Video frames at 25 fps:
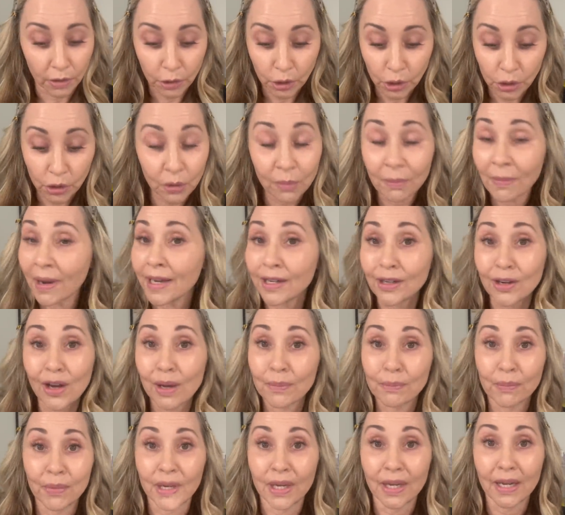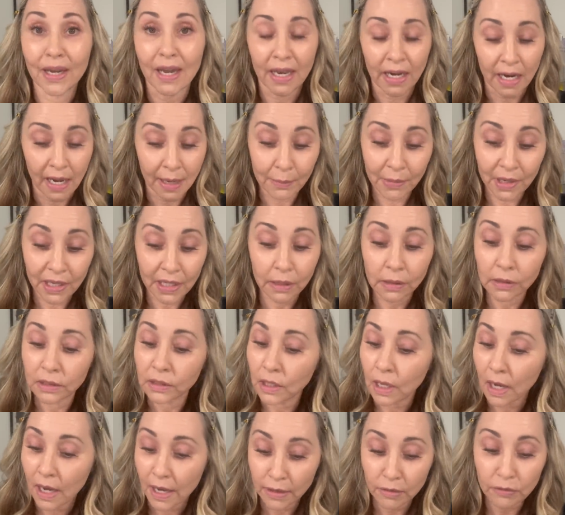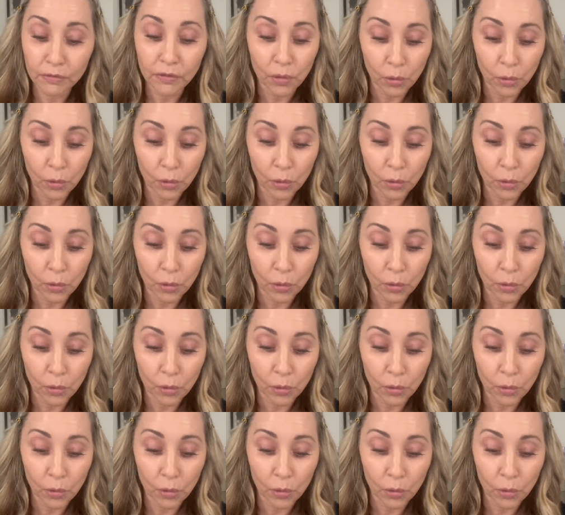You might not be. And I meet a lot of